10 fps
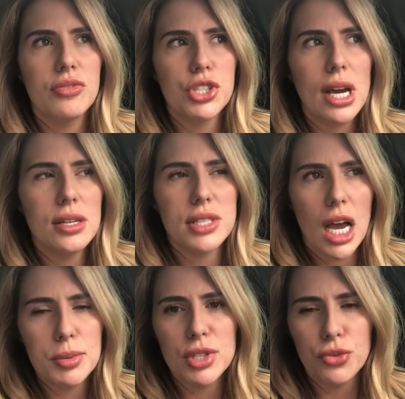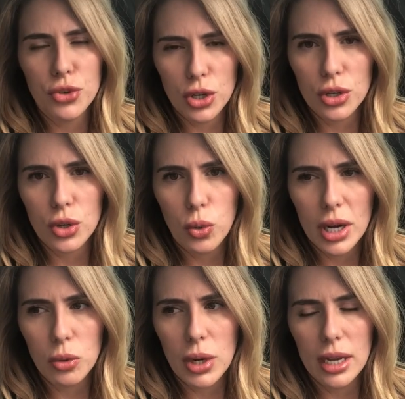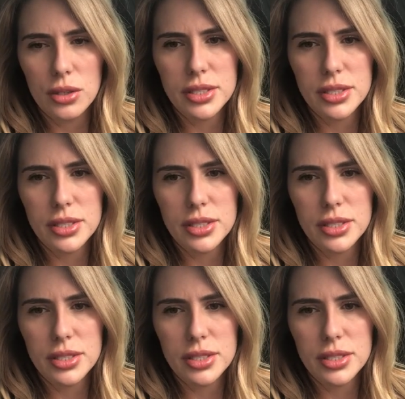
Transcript: a child's absent for quite a while,